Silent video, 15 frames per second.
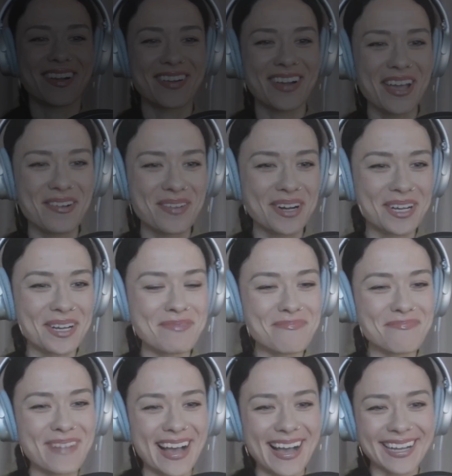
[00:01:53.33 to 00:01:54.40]
All right,
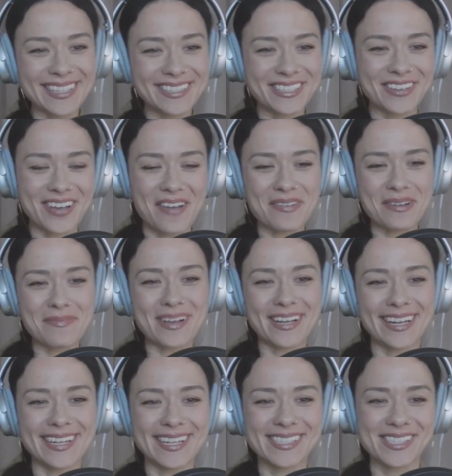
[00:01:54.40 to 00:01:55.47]
welcome back to
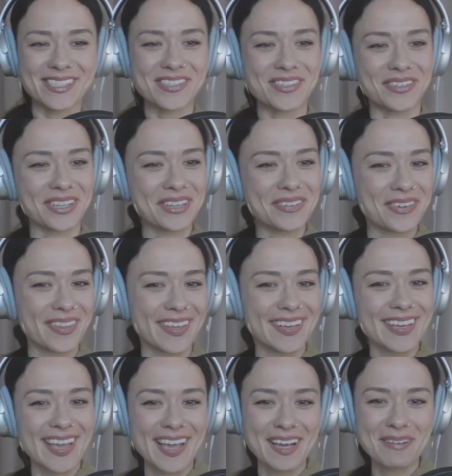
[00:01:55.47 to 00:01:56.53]
Everybody Needs a Story for
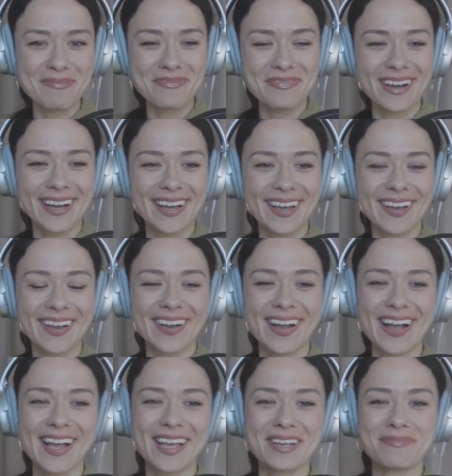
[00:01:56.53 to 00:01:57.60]
the
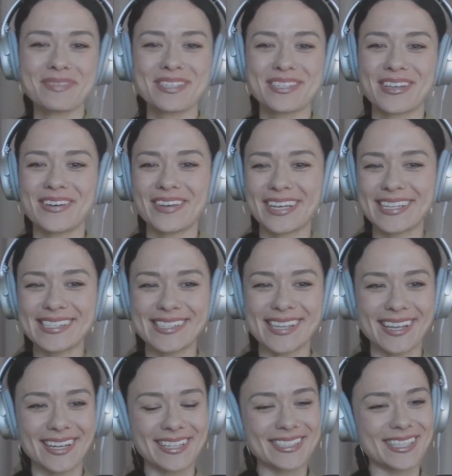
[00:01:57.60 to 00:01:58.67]
Campfire. I am so
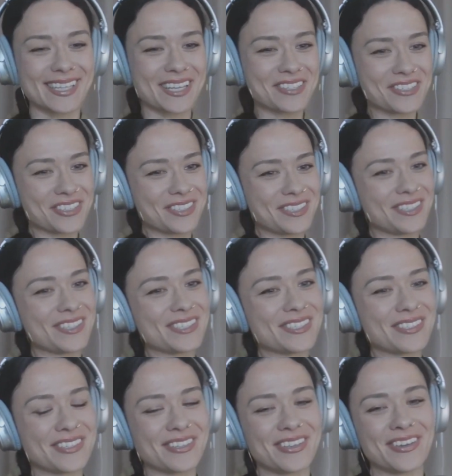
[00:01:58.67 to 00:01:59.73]
excited to
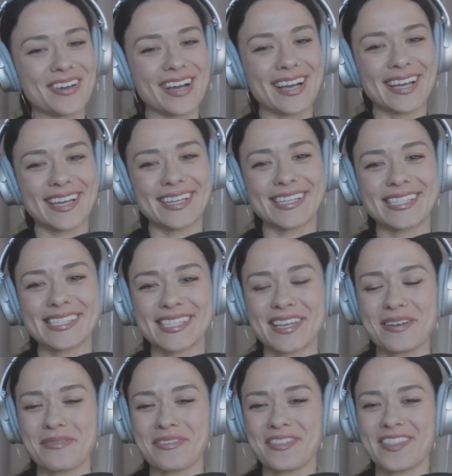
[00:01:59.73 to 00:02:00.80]
introduce to you
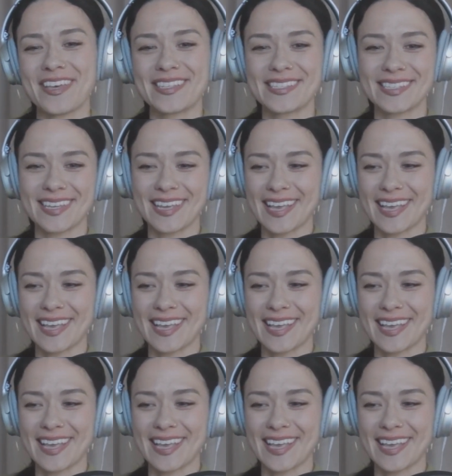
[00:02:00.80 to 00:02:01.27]
guys this